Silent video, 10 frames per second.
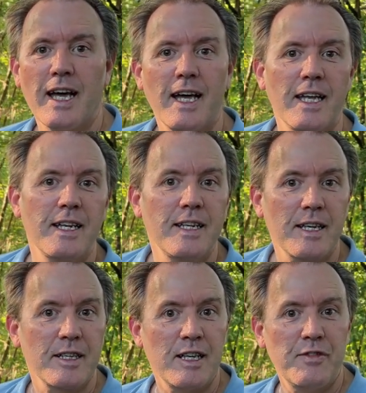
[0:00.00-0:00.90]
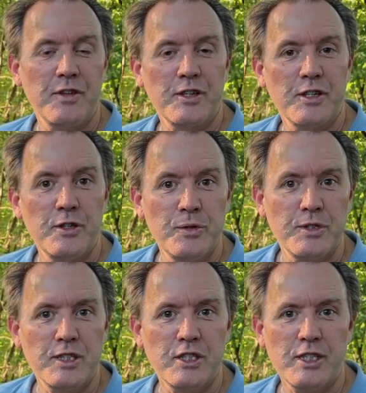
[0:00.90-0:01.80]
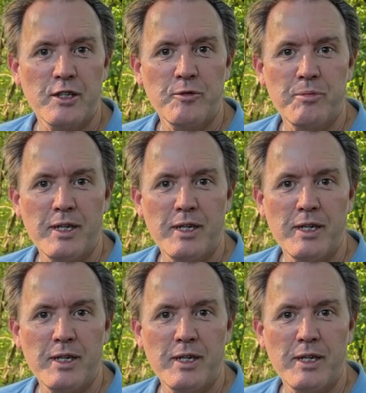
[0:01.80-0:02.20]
And if you're new to the channel,